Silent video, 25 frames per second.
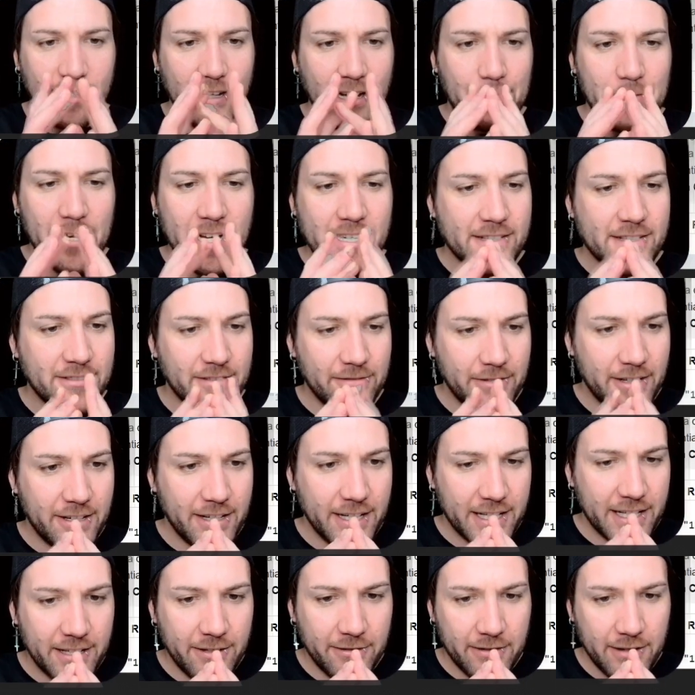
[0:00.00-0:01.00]
I'm actually
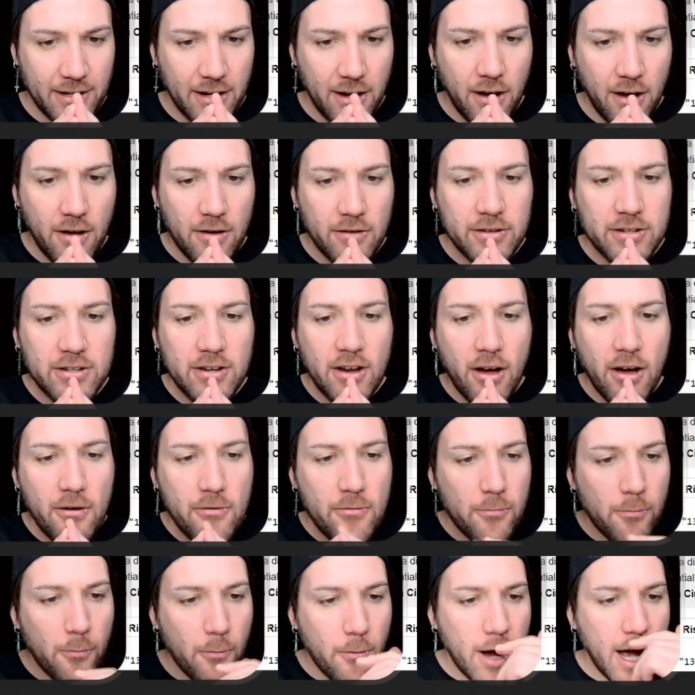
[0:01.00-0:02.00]
very curious.
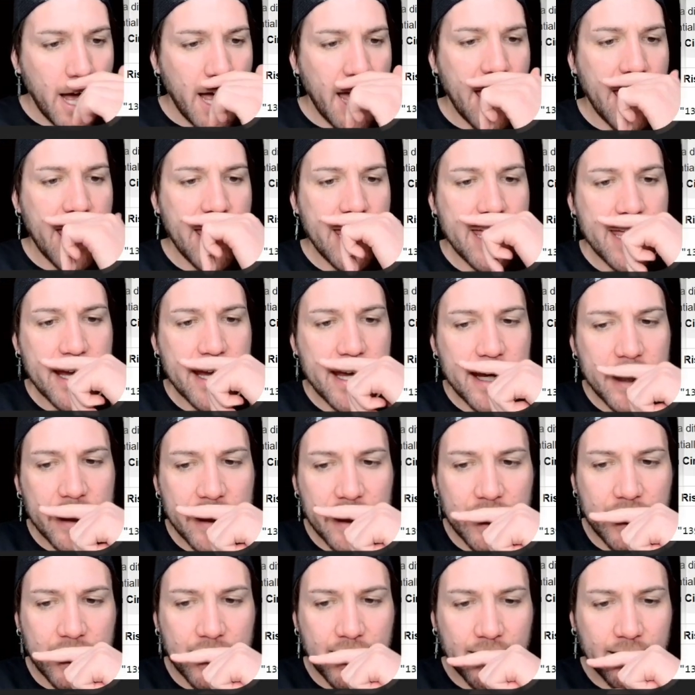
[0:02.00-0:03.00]
No
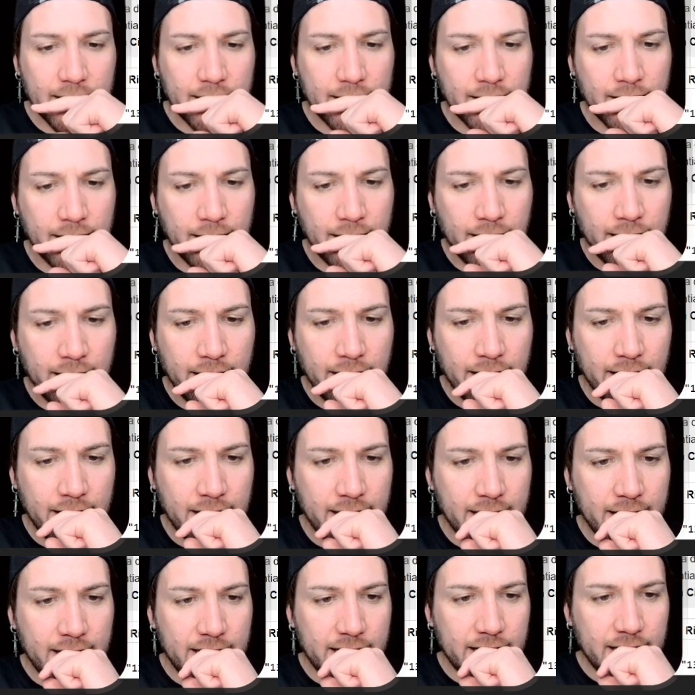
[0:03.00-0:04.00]
way!
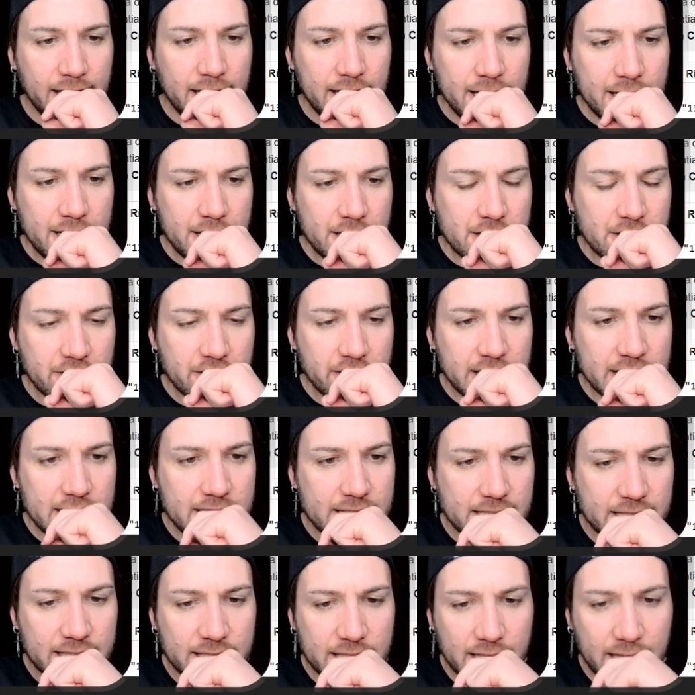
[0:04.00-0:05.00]

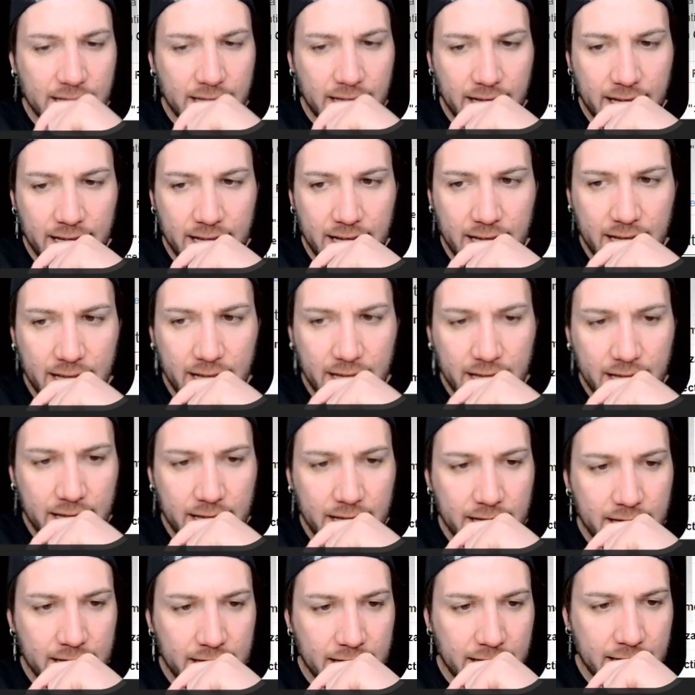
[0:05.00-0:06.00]

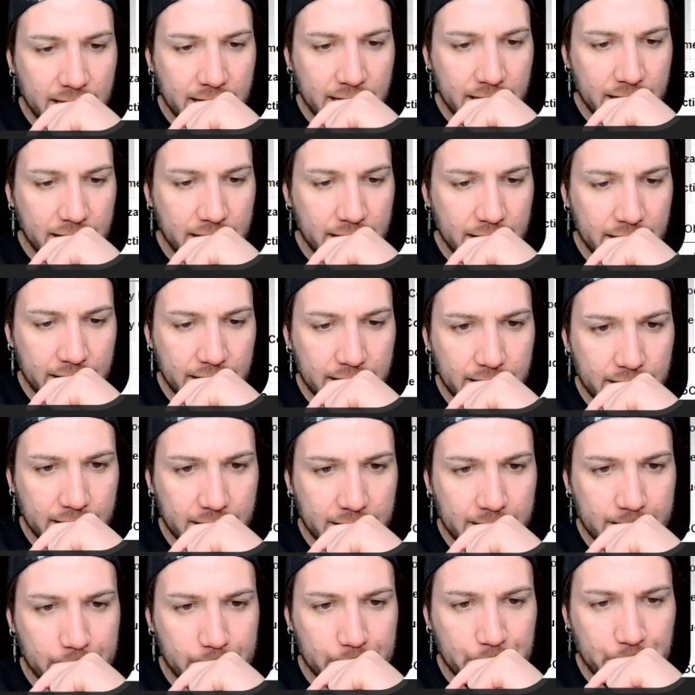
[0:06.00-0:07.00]

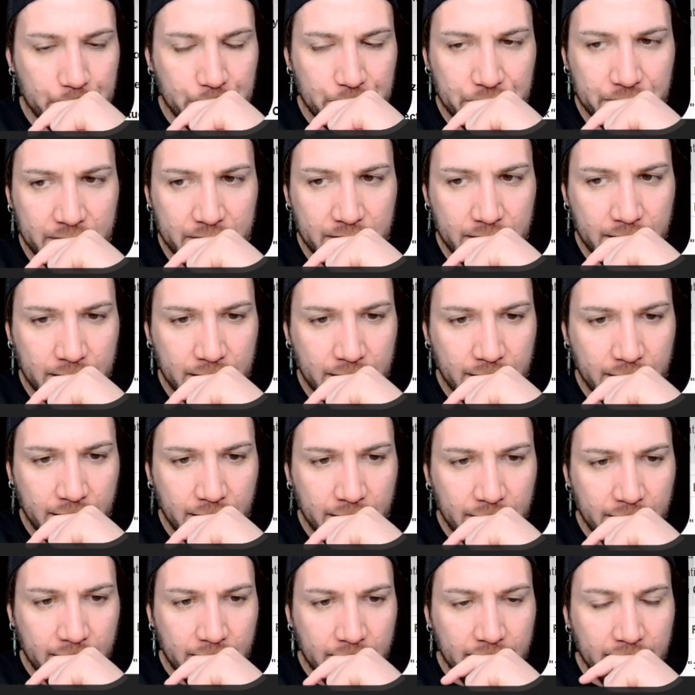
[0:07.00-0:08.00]
Interesting.
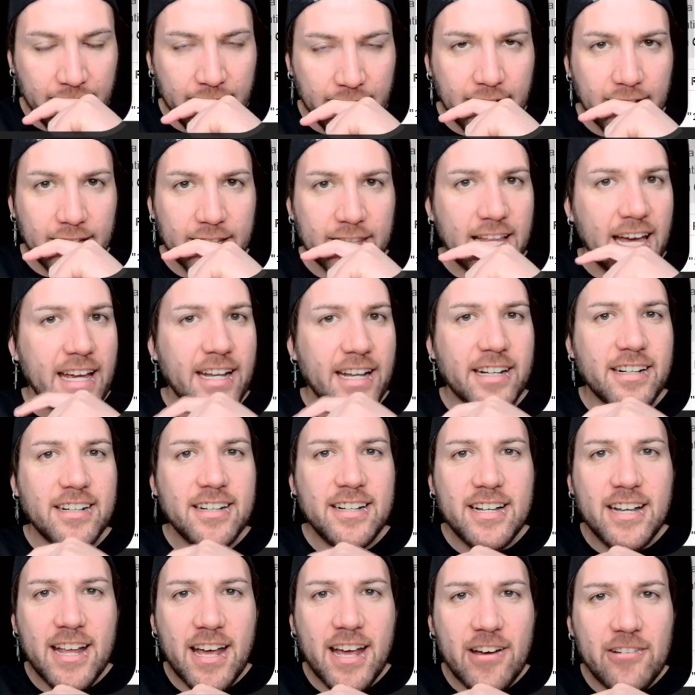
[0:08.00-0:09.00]
They
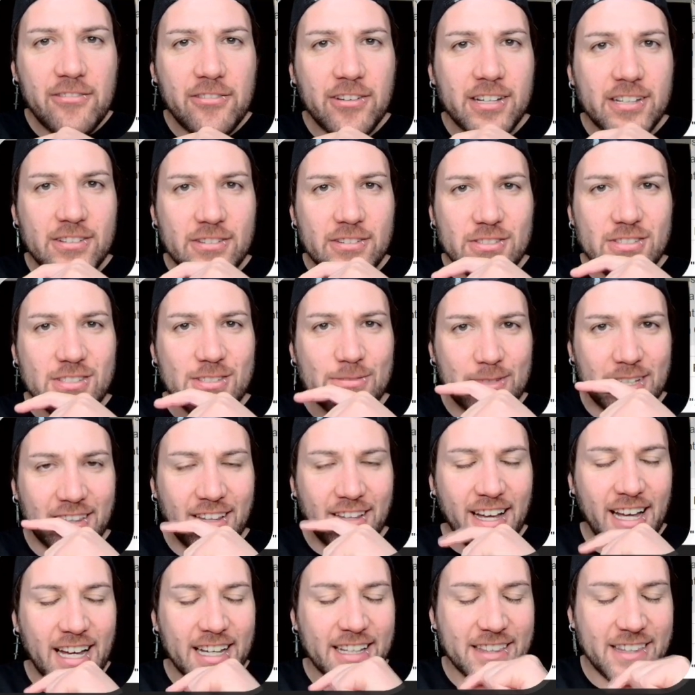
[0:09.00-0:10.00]
never used to be
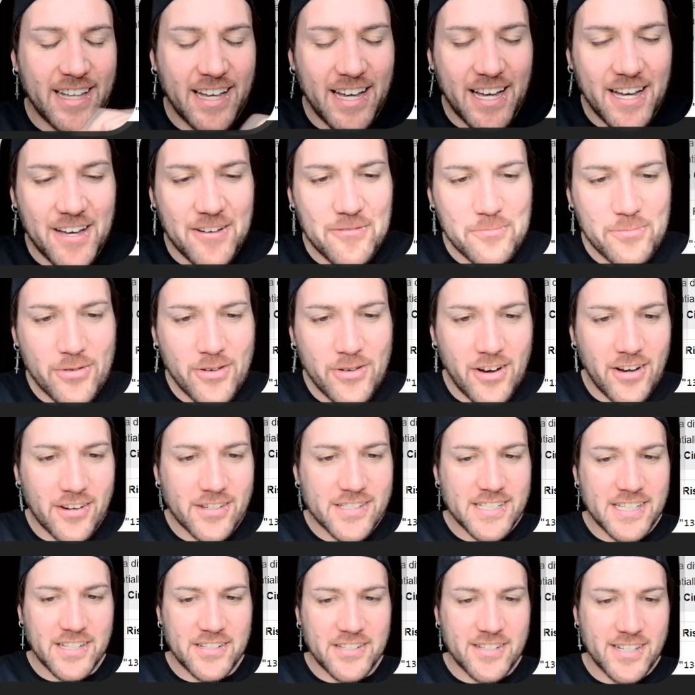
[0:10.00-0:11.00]
like that.
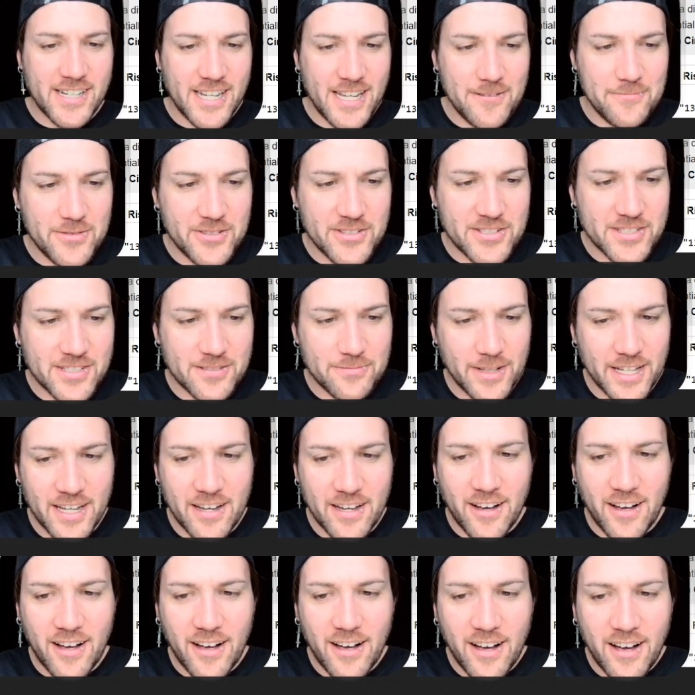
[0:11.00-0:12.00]
Proxy cheap used to be
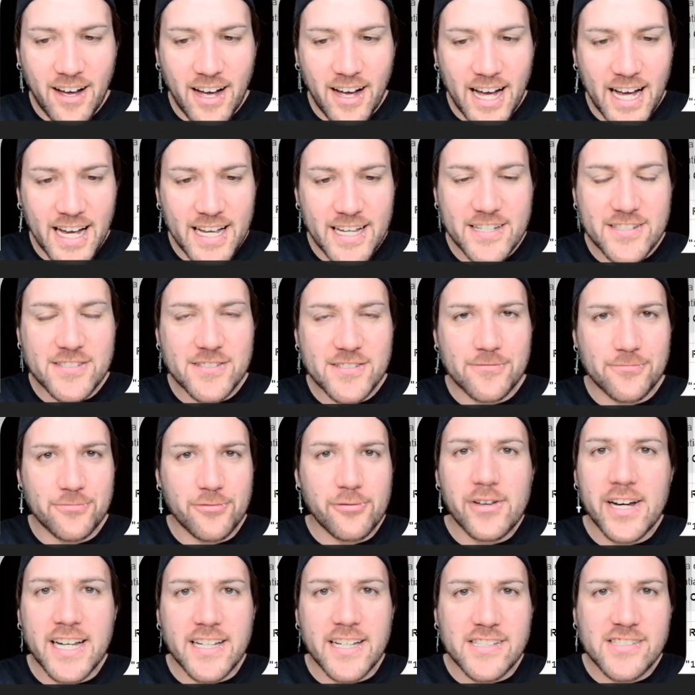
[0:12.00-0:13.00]
highest
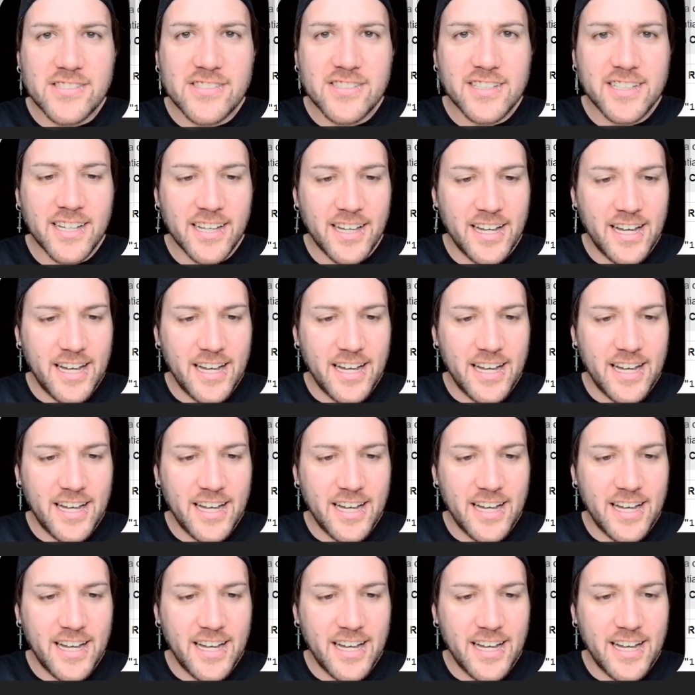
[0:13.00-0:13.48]
risk.